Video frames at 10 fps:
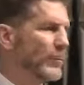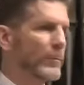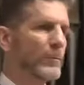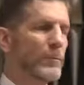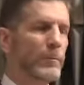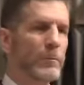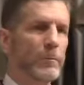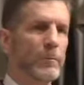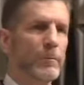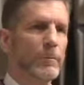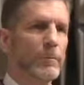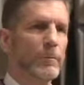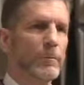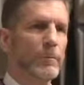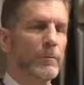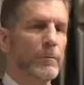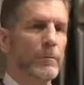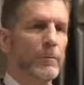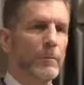(no one is talking)